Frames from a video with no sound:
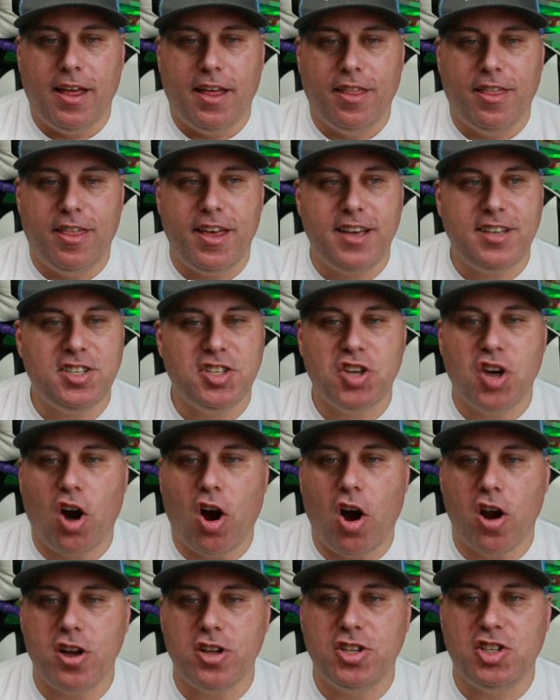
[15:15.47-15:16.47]
This
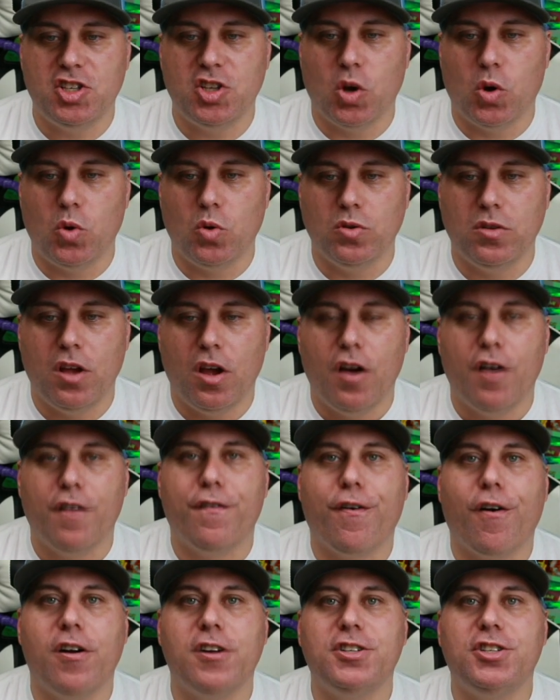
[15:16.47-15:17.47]
card sold
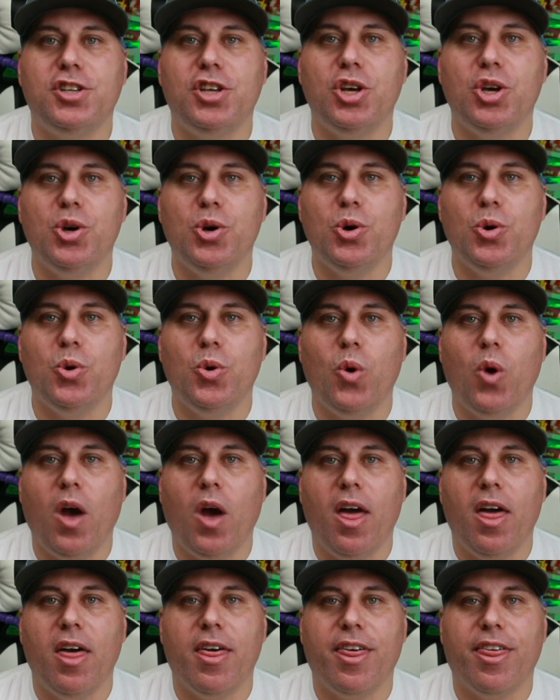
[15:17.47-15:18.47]
for
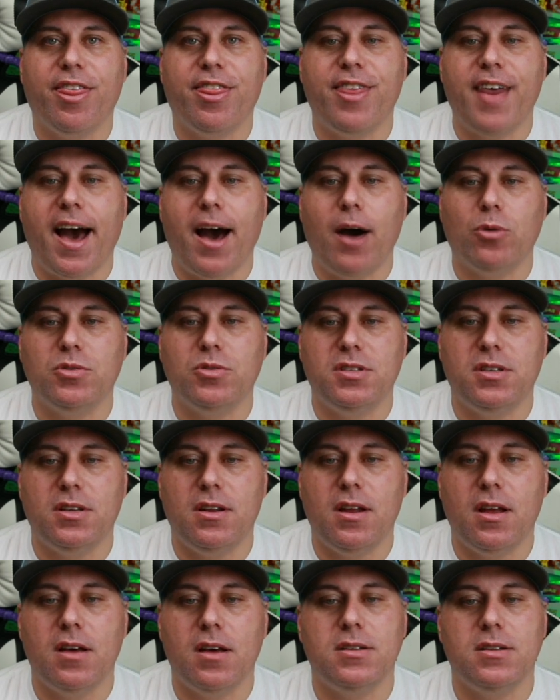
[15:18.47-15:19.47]

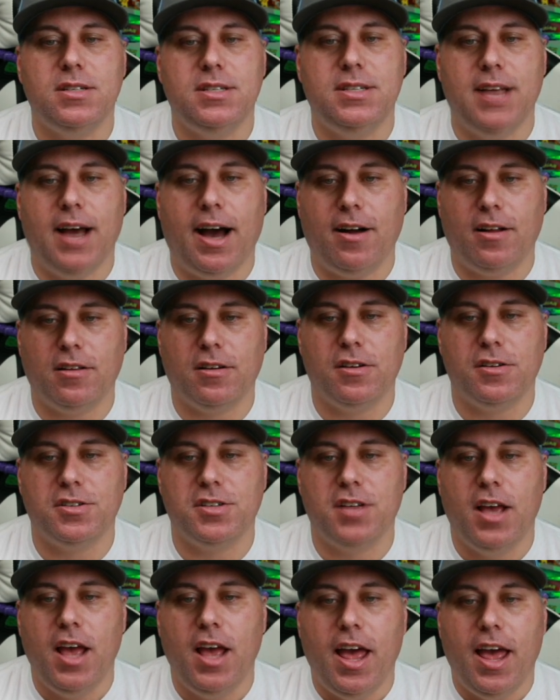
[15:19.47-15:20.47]

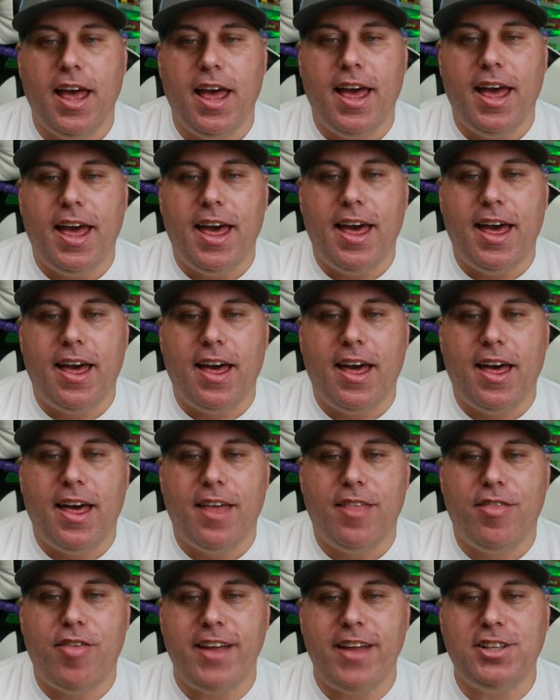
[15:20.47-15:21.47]
$2,000.
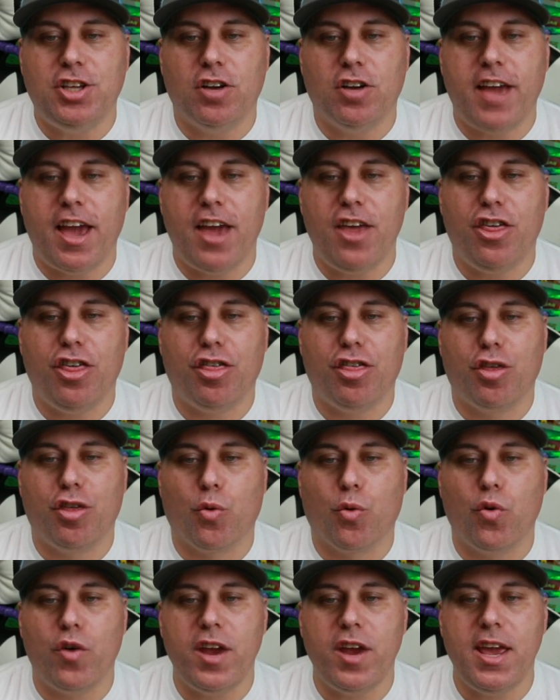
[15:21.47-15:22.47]
They took a
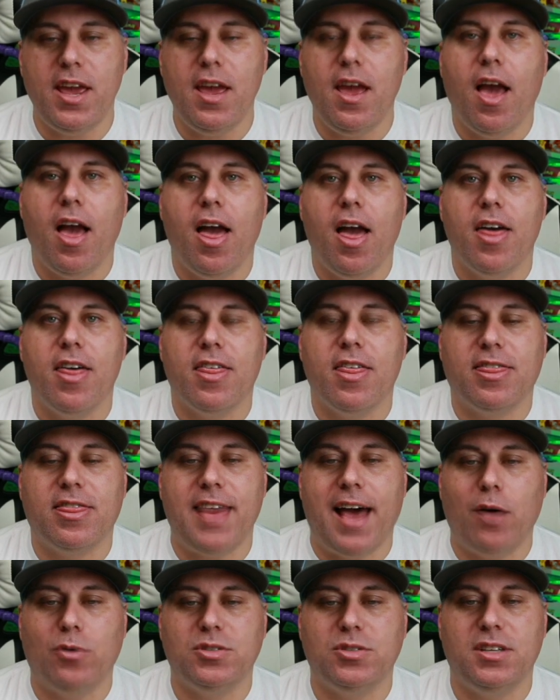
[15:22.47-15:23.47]

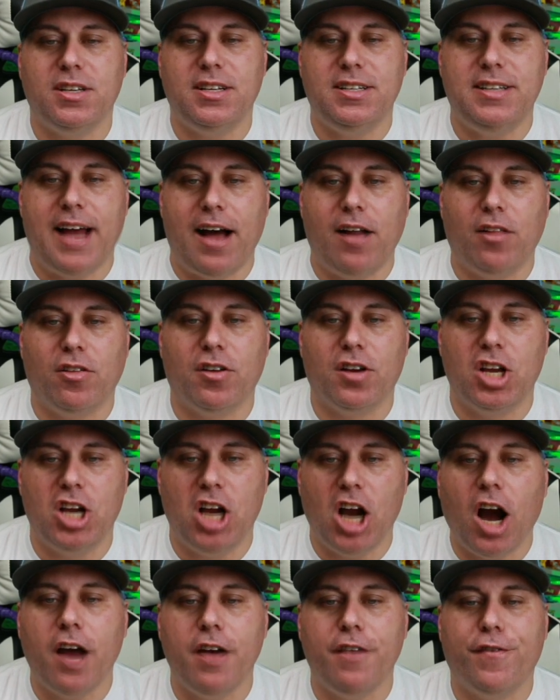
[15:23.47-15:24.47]
$3,000
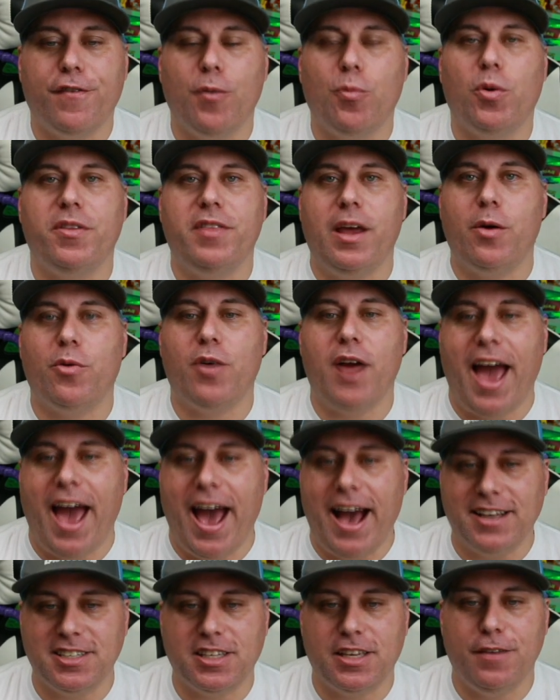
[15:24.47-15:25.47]
cut from what they were
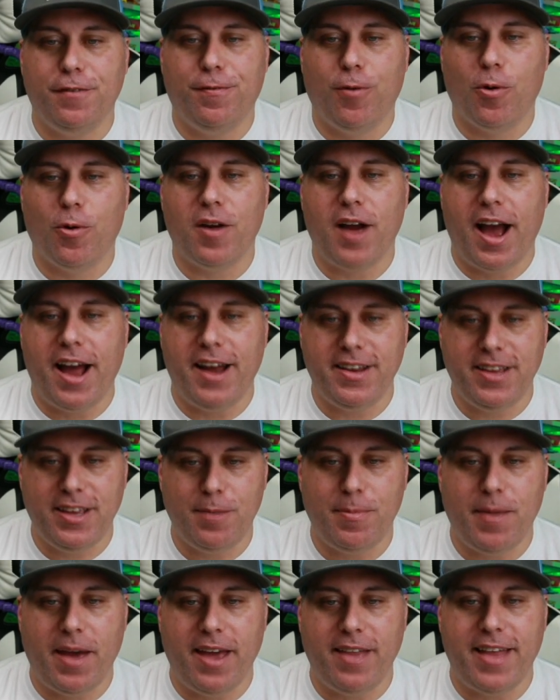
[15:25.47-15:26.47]
asking for on
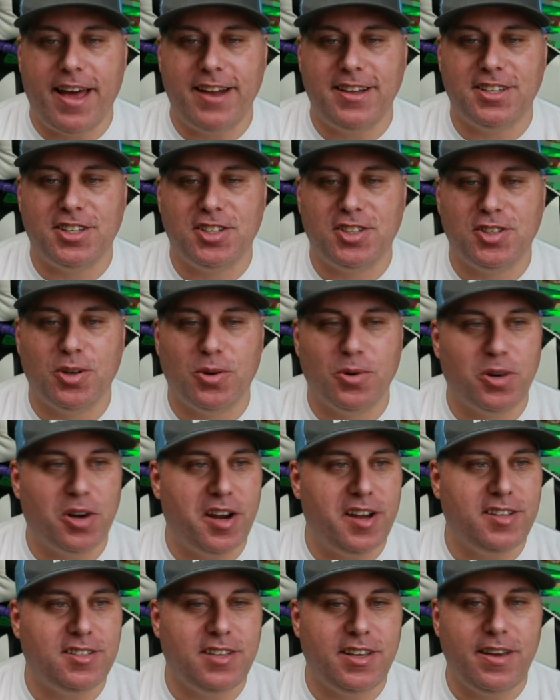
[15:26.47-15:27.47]
eBay. That is so
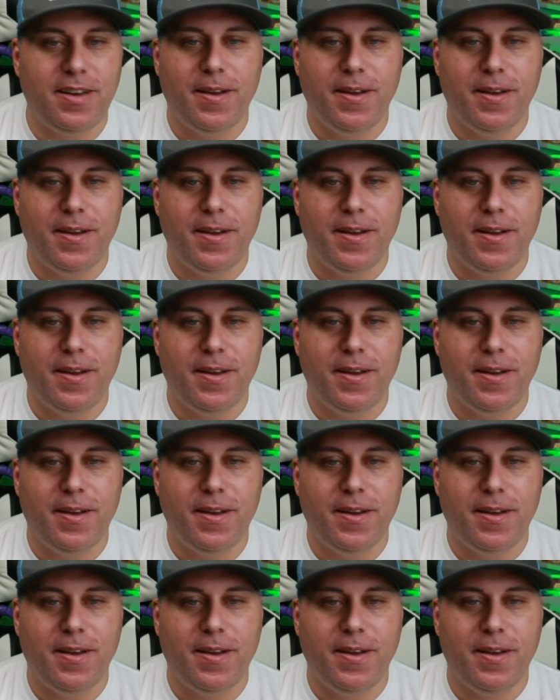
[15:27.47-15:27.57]
crazy.